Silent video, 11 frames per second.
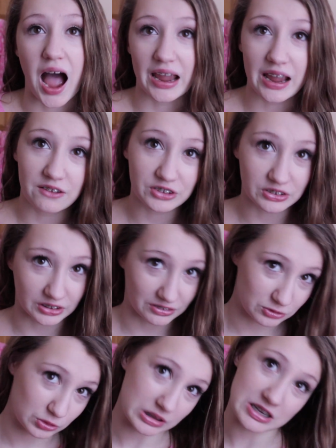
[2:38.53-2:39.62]
I haven't
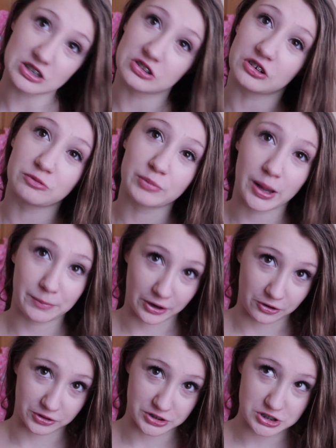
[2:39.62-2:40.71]
lived with either of my
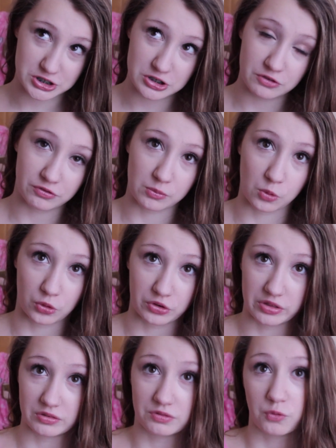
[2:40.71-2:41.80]
parents for more
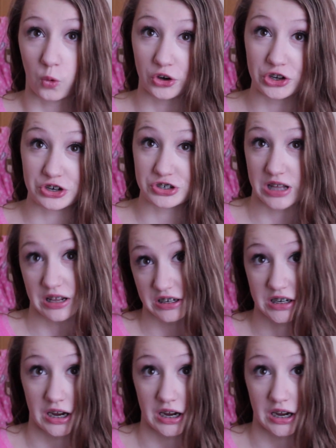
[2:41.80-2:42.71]
than 4 years at a